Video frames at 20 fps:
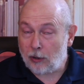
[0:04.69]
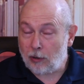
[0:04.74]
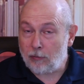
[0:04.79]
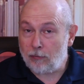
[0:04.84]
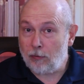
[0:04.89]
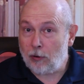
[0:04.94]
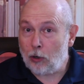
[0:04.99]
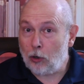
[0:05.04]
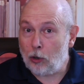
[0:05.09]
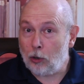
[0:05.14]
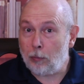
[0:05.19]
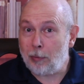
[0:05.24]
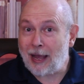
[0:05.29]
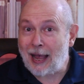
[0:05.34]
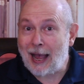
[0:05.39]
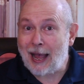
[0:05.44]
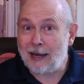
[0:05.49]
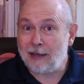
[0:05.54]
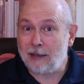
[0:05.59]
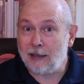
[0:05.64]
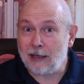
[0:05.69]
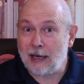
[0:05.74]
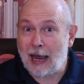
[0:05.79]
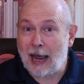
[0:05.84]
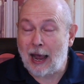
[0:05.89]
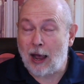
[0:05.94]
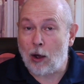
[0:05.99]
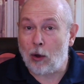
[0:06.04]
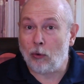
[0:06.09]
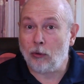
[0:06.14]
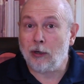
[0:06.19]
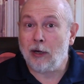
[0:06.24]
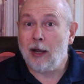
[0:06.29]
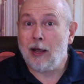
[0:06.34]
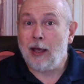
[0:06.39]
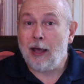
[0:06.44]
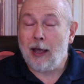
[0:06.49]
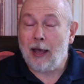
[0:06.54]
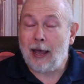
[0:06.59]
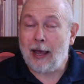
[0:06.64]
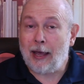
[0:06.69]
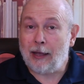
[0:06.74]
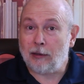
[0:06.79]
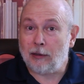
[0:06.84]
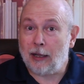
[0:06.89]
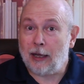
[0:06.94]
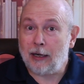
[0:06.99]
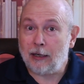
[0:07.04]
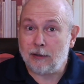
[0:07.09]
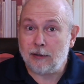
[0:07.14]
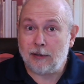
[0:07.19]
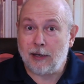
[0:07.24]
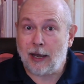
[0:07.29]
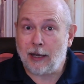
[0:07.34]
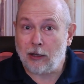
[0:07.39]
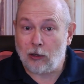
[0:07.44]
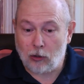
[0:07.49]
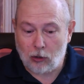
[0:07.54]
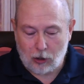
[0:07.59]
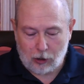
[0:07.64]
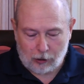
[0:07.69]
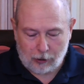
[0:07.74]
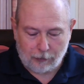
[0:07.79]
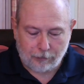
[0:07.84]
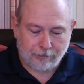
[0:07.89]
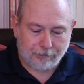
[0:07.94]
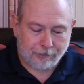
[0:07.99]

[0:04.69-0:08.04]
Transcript: a verb and a noun, and let us take a look.